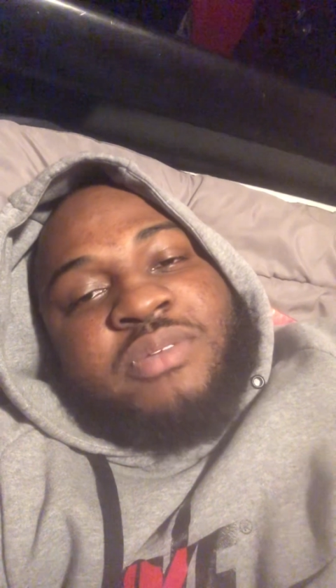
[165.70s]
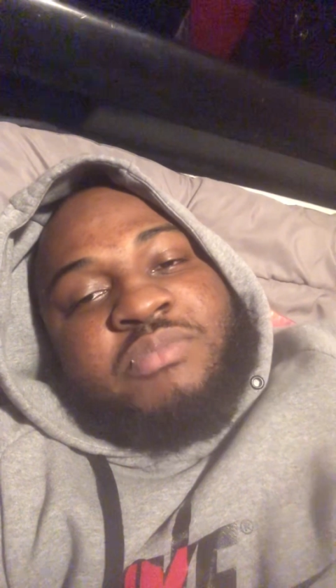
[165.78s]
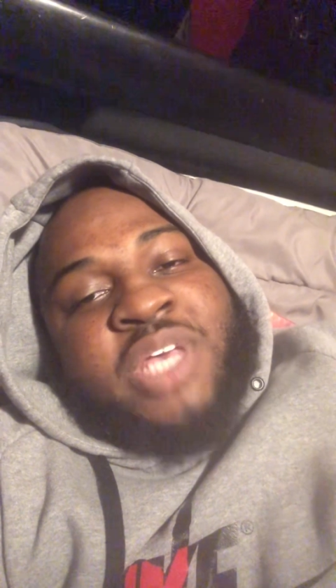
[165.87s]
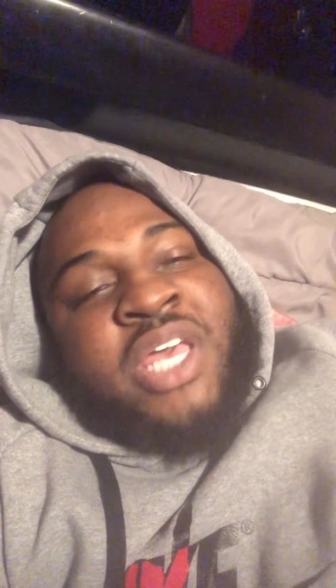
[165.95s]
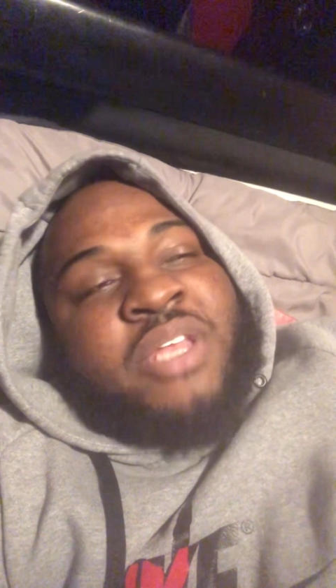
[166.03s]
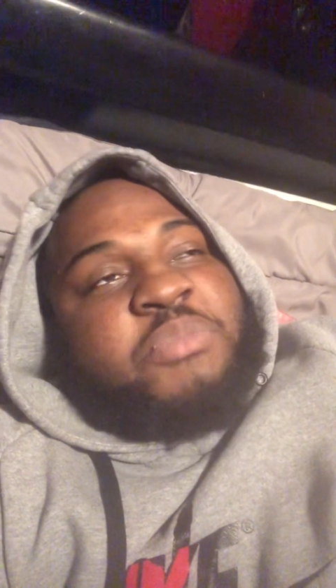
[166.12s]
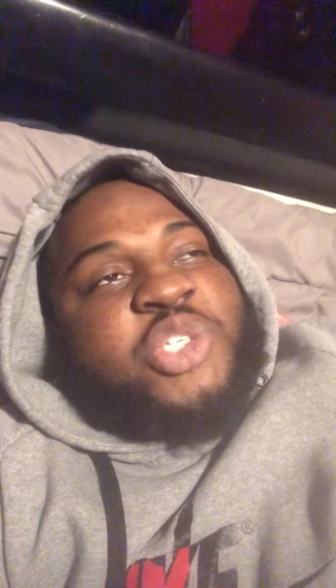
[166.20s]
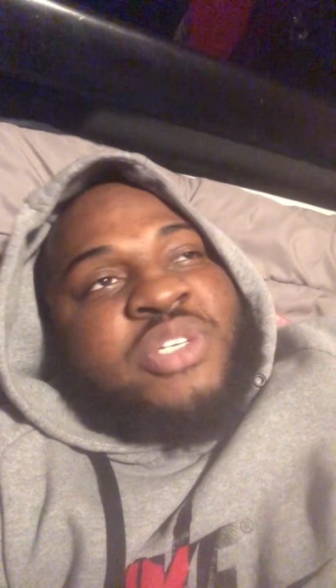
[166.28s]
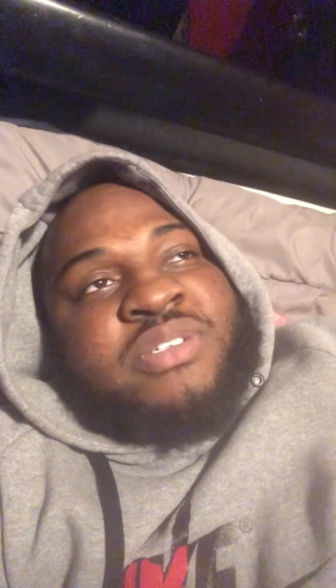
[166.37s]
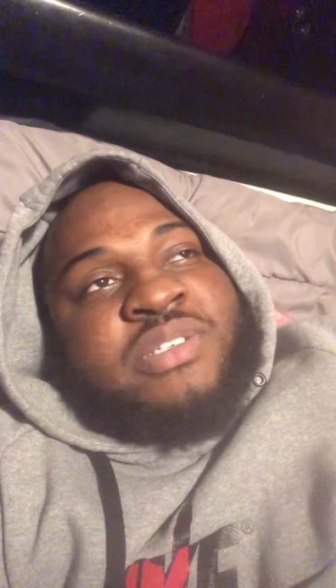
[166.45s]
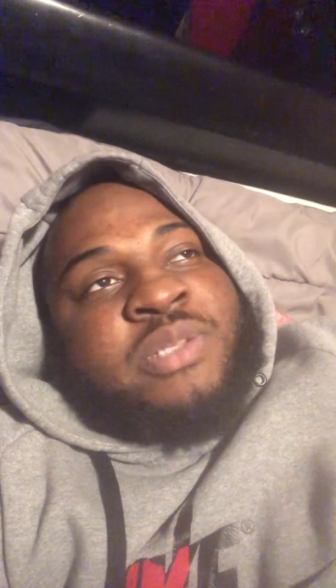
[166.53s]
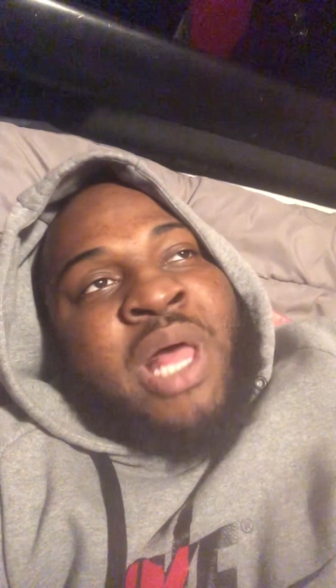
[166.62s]
and
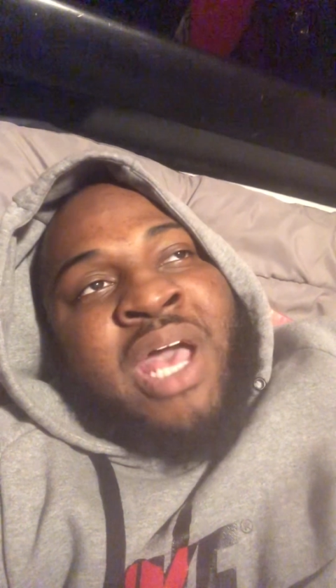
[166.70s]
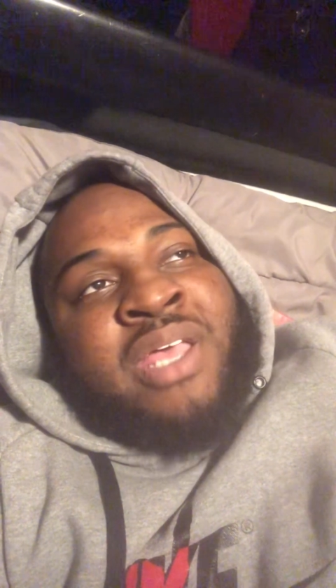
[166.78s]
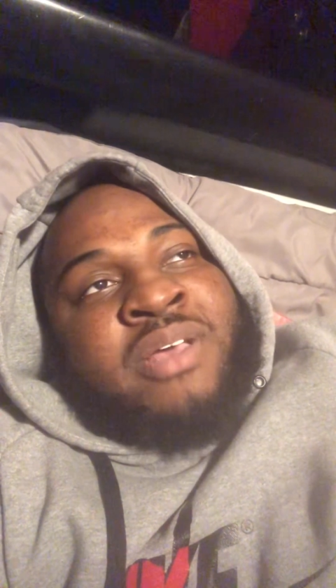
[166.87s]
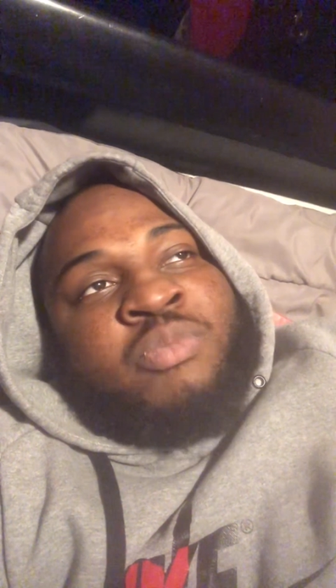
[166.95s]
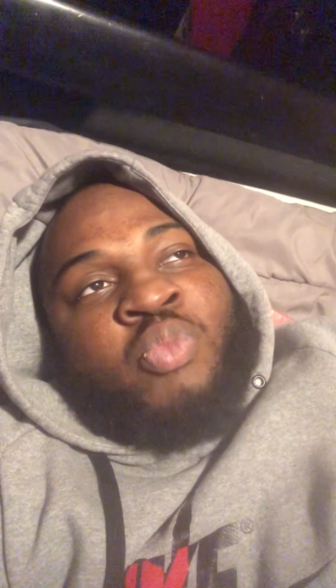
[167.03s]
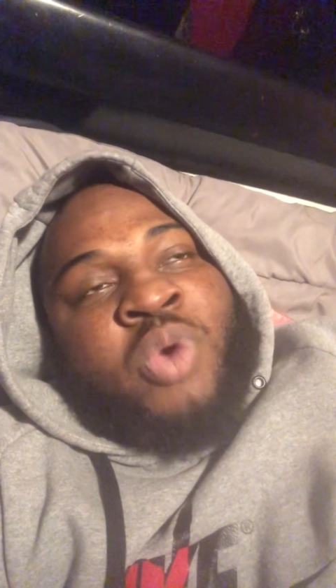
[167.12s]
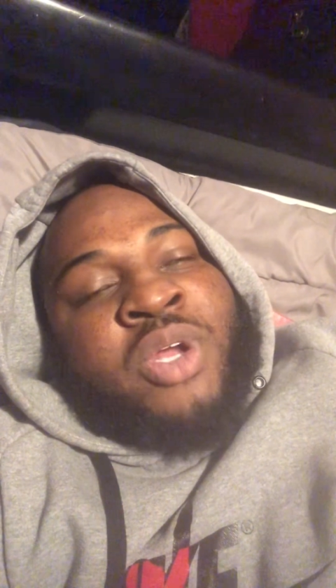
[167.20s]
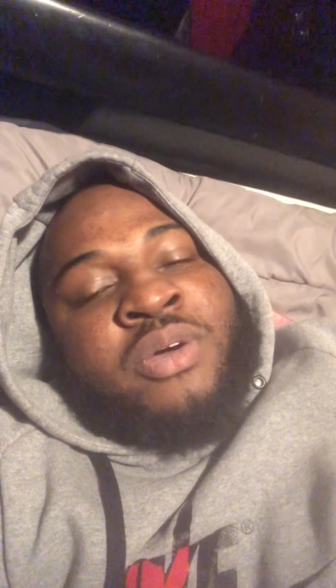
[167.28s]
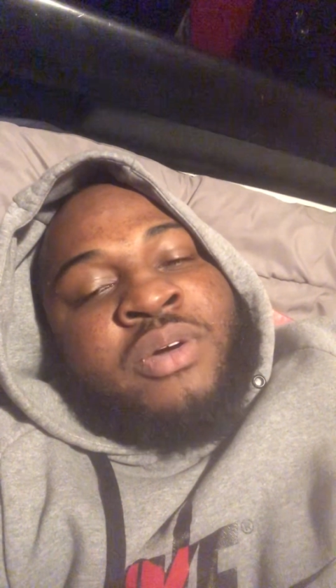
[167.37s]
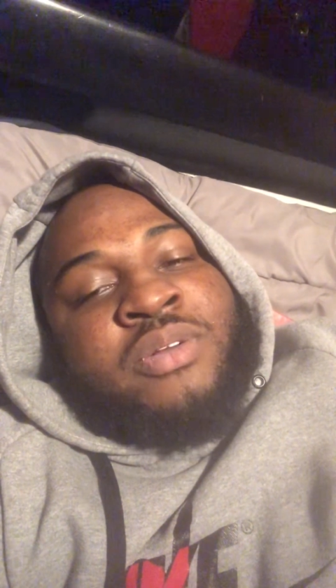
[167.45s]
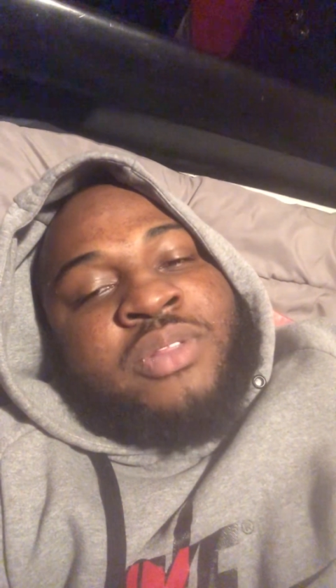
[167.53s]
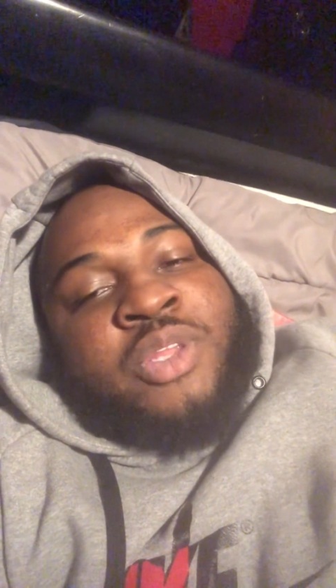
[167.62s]
just like with
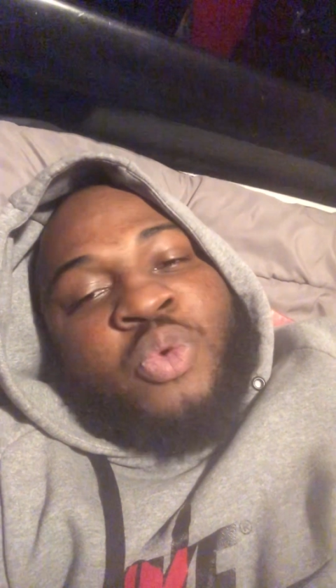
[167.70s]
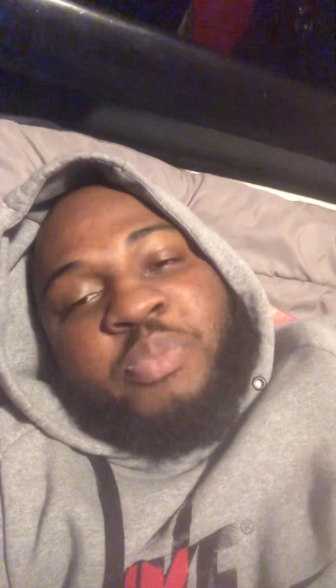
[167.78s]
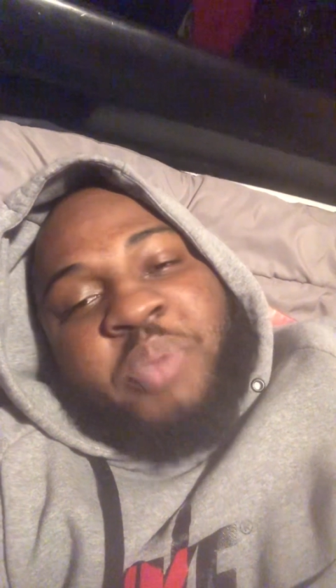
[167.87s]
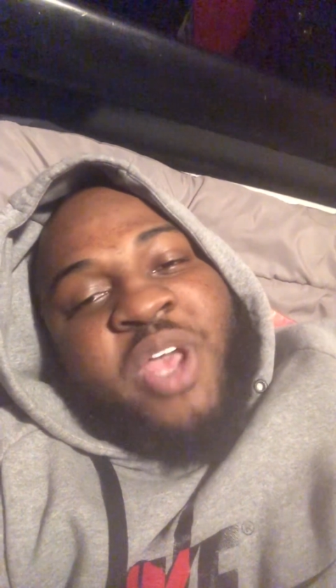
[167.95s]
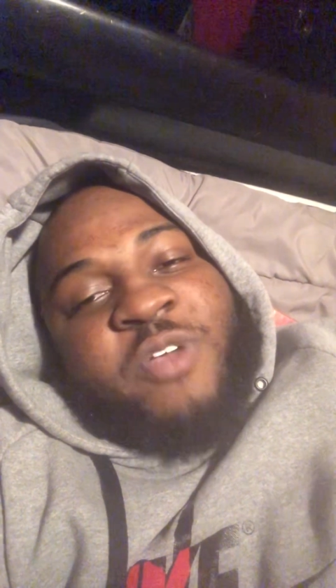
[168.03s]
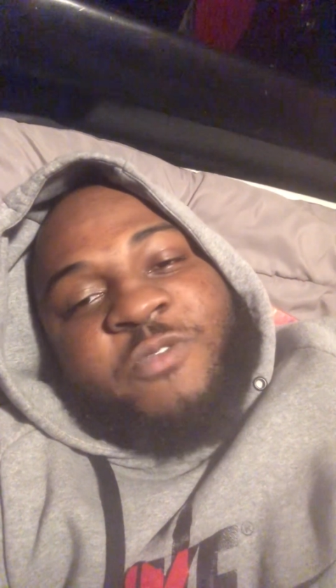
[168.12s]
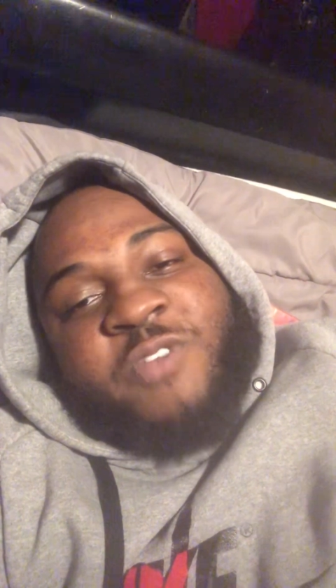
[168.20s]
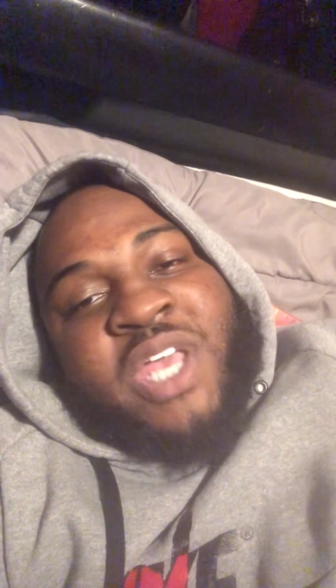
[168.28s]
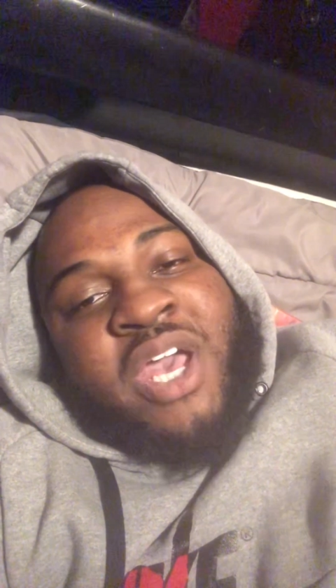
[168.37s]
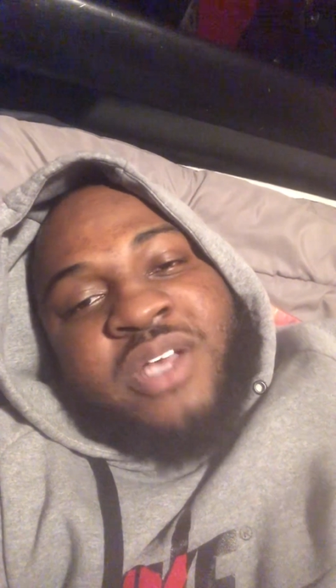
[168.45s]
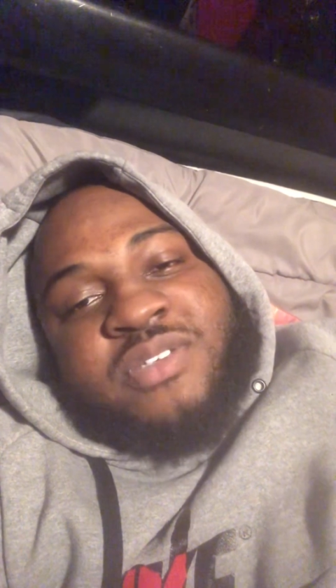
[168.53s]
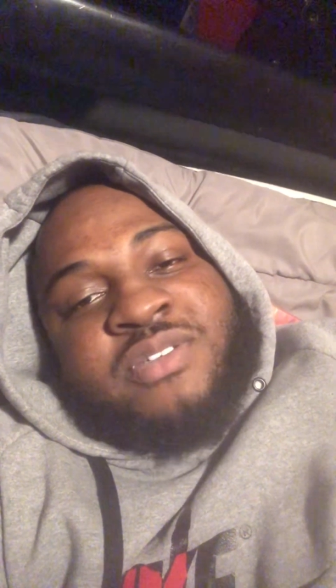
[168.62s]
a Lupe
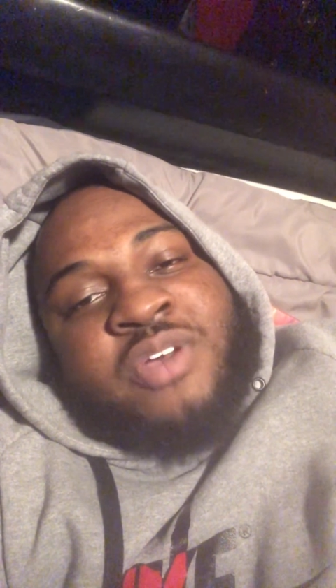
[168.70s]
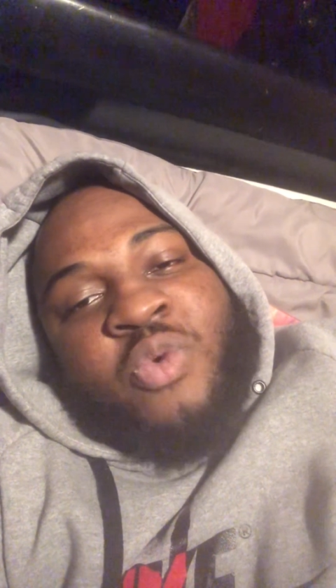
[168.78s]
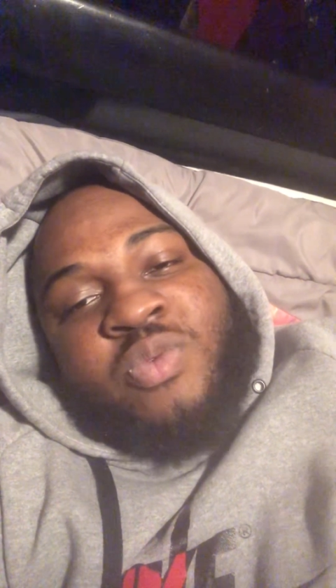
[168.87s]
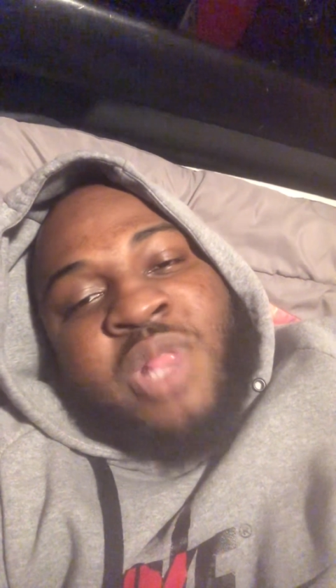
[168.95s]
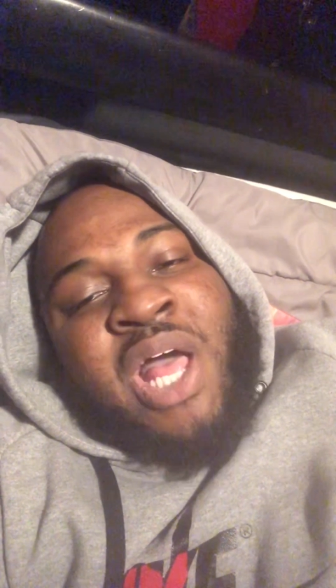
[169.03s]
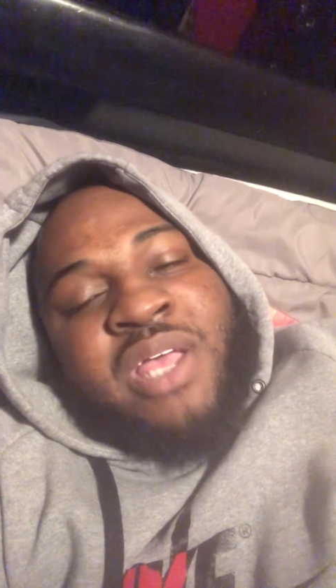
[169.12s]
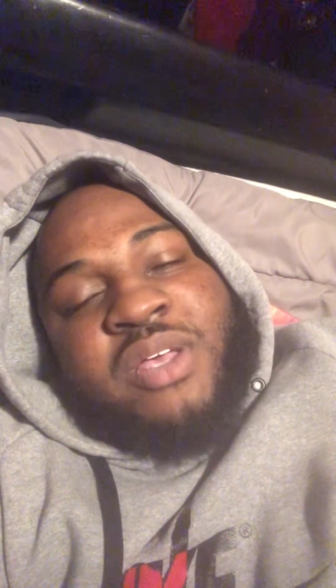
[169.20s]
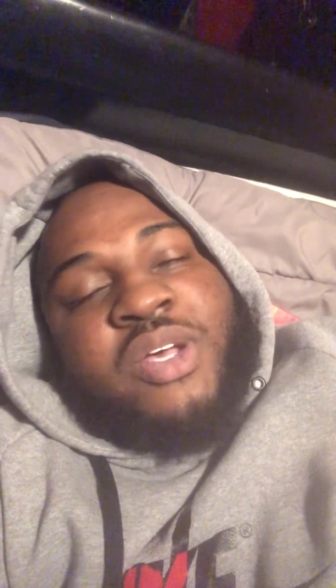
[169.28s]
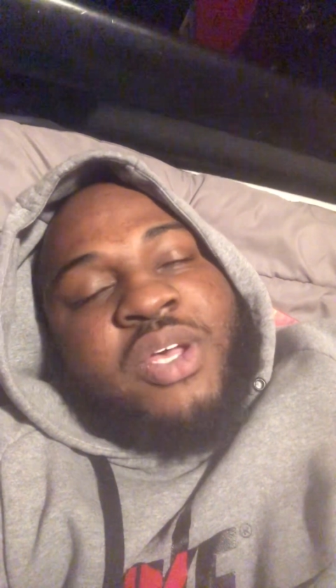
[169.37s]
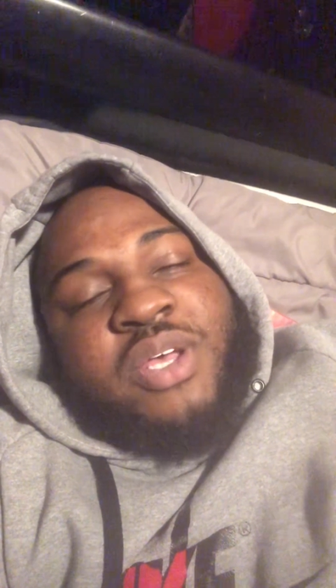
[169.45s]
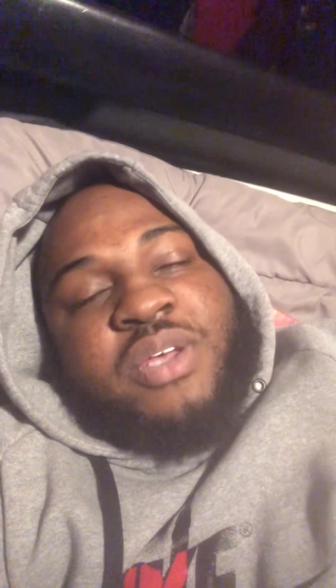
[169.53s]
Fiasco, like